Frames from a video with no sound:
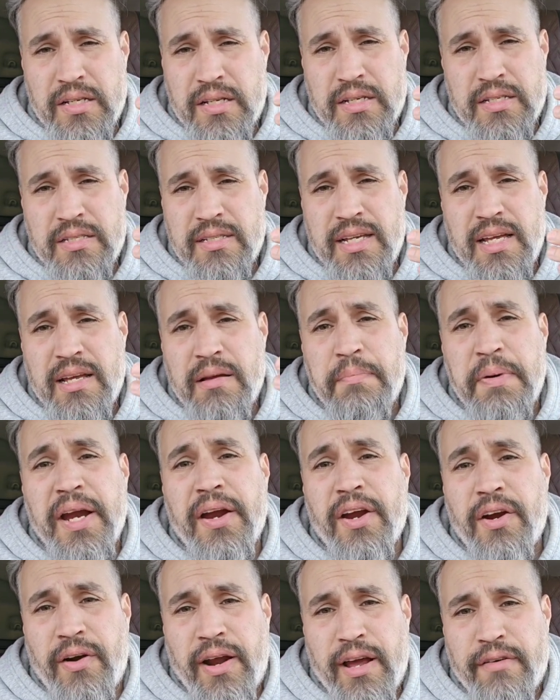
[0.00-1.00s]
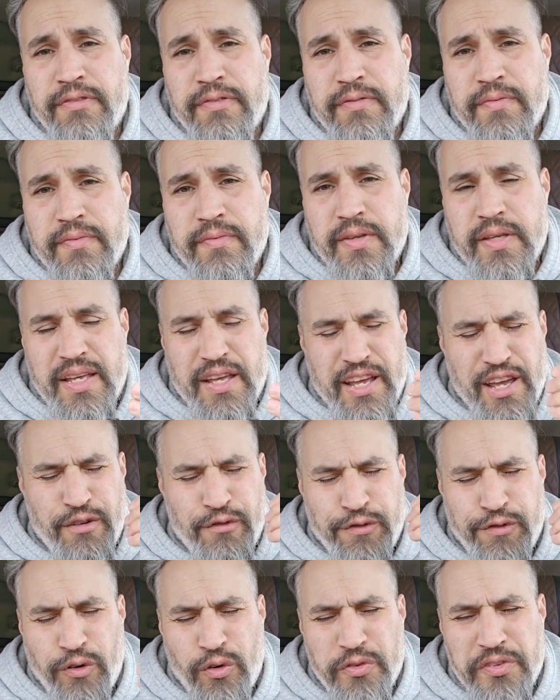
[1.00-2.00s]
Say a paragraph in
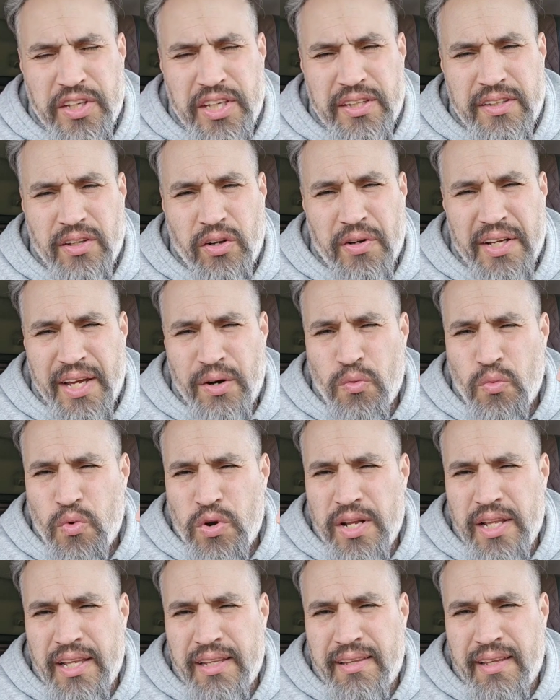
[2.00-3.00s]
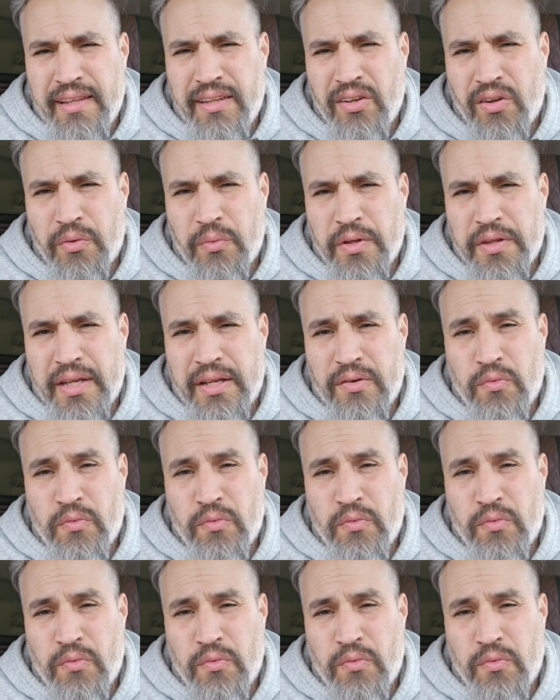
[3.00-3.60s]
full detail. Get really detailed with it.